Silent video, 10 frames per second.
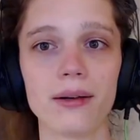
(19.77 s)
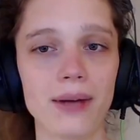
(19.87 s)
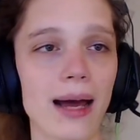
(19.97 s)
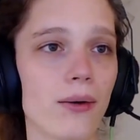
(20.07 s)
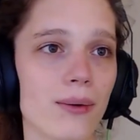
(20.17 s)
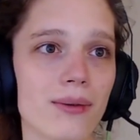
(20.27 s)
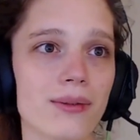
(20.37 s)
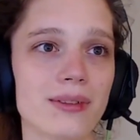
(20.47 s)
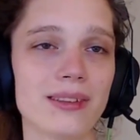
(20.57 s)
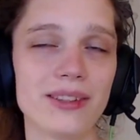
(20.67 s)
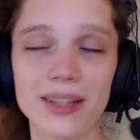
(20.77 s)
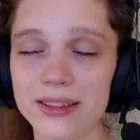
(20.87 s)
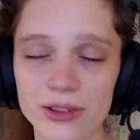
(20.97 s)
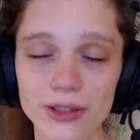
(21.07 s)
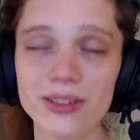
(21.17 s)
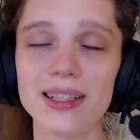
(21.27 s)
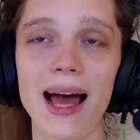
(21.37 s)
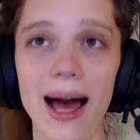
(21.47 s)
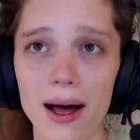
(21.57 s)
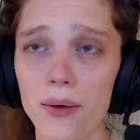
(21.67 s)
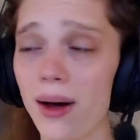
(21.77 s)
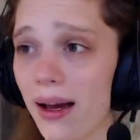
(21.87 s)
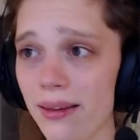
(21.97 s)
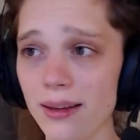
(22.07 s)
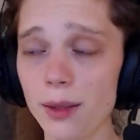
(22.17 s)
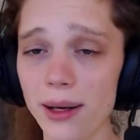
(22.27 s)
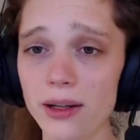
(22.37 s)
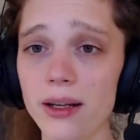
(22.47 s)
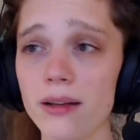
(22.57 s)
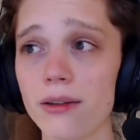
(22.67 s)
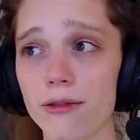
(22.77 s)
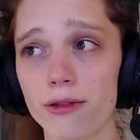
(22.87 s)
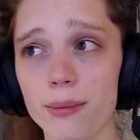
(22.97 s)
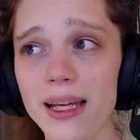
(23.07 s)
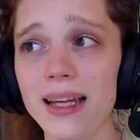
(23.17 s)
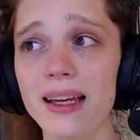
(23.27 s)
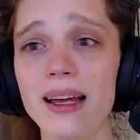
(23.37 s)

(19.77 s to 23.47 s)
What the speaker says: Now, to introduce how I think about it, for me,